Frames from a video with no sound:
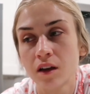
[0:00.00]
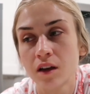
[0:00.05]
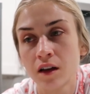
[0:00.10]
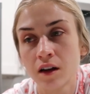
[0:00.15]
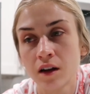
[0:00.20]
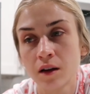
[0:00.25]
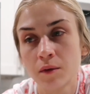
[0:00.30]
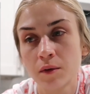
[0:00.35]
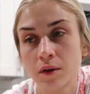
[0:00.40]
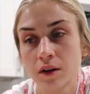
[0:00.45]

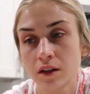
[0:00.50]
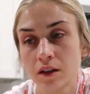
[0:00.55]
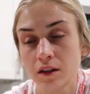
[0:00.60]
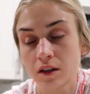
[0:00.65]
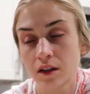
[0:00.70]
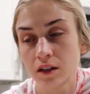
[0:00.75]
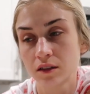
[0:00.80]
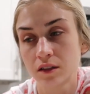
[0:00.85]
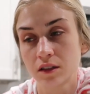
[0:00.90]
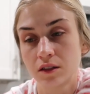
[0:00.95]
and I want
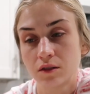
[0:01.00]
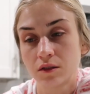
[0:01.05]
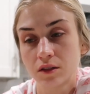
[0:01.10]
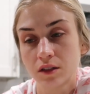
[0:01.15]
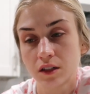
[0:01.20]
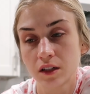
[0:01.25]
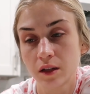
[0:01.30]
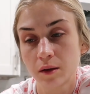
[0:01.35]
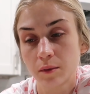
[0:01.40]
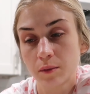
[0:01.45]
to continue
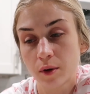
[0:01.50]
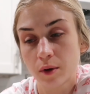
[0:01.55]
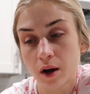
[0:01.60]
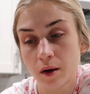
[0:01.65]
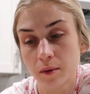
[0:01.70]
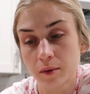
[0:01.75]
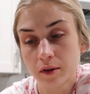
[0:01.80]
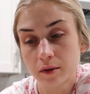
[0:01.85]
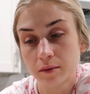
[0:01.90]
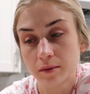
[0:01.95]
studying
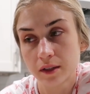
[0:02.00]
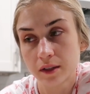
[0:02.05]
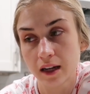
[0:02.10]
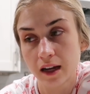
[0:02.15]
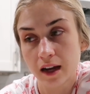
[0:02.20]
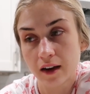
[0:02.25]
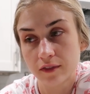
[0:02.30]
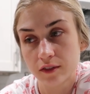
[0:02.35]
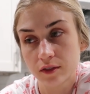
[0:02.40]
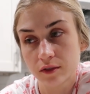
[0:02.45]
Proverbs and
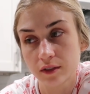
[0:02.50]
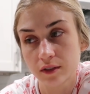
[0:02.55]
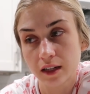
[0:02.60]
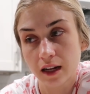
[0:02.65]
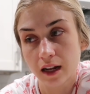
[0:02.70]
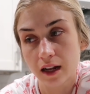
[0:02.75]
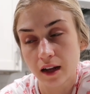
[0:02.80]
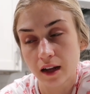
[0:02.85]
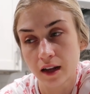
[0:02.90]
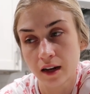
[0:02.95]
I have to
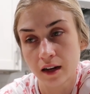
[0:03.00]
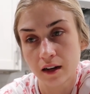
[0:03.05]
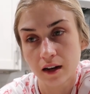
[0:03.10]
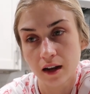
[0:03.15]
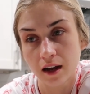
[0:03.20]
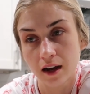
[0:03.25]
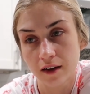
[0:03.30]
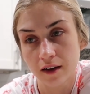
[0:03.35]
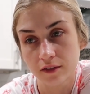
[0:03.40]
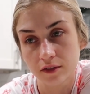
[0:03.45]
read and
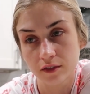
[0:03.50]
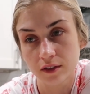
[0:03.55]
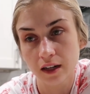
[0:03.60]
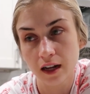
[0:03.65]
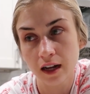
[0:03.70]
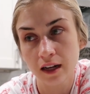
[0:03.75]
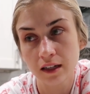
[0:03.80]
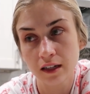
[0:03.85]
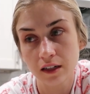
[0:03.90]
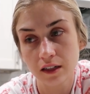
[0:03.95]
I have to
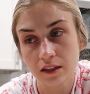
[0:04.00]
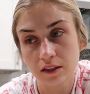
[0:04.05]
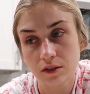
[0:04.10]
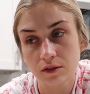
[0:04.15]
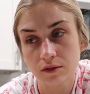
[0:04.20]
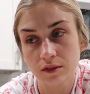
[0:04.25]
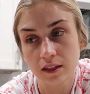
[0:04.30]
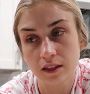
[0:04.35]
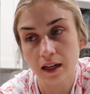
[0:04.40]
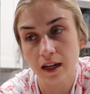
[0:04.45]
read I need
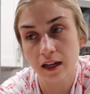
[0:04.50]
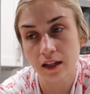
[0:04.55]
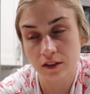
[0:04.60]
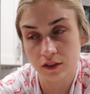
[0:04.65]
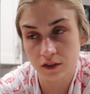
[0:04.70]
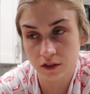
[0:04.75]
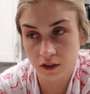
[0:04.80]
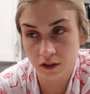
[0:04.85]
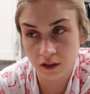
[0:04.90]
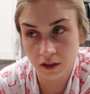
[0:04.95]
to read
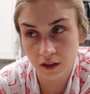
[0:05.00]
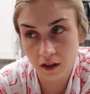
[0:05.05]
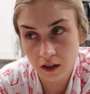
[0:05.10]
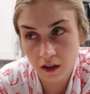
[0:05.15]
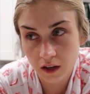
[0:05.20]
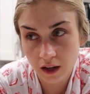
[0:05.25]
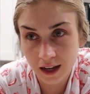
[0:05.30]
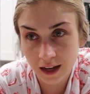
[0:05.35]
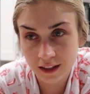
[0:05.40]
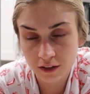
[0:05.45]
Esther
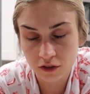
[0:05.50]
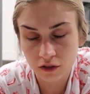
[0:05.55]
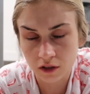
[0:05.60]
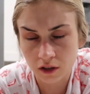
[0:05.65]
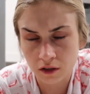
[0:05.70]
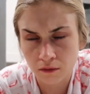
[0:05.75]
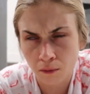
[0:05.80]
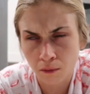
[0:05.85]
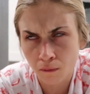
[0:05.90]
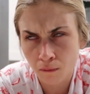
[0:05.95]

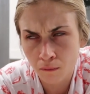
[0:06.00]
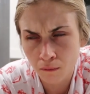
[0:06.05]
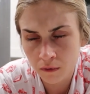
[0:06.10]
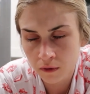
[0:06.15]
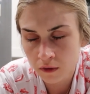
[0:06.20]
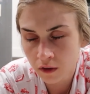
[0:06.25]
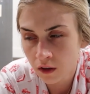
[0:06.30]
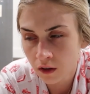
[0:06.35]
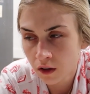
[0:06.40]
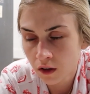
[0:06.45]
Esther
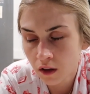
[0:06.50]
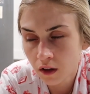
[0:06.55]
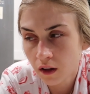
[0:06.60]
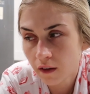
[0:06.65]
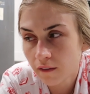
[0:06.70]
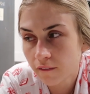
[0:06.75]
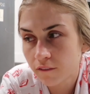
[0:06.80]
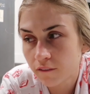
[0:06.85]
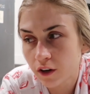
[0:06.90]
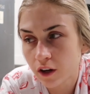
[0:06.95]

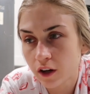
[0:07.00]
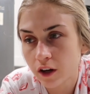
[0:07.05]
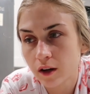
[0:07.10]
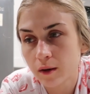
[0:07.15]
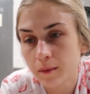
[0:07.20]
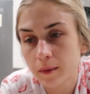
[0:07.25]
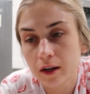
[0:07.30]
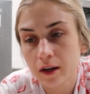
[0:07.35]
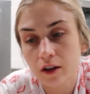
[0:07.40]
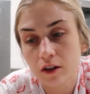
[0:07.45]

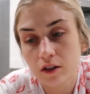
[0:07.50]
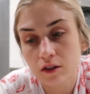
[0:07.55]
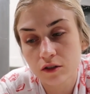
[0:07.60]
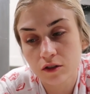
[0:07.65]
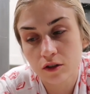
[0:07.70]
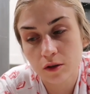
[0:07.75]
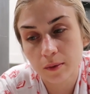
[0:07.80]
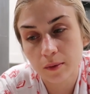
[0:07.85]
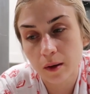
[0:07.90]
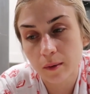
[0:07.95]
for my girls
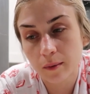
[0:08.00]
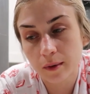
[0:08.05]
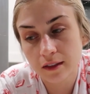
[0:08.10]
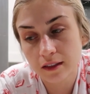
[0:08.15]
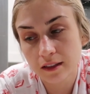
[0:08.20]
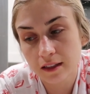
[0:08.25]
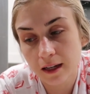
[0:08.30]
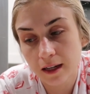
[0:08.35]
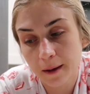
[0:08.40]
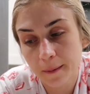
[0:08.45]
group on
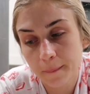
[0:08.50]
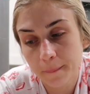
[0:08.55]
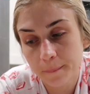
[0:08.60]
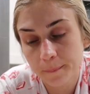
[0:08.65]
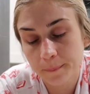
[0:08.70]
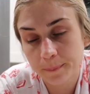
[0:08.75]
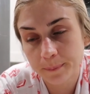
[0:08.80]
Wednesday